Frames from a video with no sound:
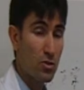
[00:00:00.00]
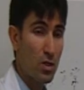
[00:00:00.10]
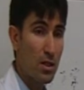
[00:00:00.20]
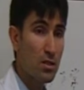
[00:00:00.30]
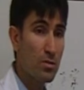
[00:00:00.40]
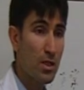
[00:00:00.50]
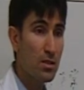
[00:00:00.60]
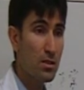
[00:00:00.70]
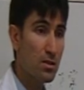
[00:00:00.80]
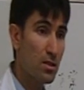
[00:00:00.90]
Chinese
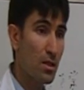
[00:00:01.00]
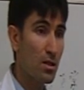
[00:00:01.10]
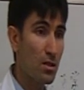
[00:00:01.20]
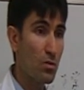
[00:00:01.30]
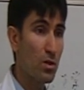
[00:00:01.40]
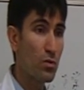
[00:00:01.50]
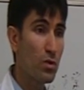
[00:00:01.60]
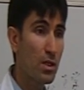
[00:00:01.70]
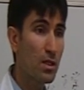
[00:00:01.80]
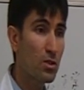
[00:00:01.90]
medicine say what
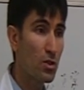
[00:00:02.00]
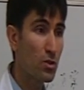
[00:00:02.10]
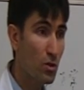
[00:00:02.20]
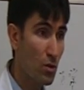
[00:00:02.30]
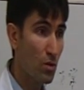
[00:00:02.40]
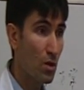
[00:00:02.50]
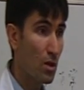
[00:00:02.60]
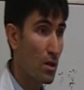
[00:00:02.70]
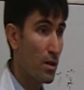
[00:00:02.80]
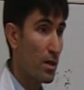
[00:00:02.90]
we need to do
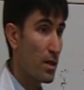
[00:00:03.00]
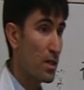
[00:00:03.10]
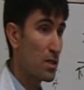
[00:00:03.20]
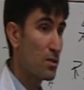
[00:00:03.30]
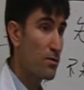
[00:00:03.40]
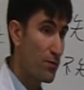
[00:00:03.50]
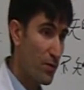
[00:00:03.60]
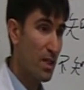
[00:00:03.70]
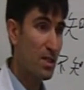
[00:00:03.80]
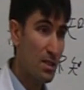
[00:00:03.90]
is
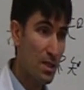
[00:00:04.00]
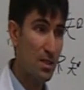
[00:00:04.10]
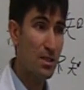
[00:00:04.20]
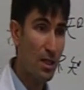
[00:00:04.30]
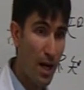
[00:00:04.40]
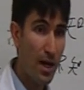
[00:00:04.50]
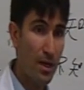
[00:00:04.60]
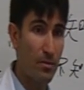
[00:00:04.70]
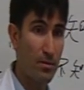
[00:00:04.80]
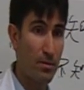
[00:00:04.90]
fix this time.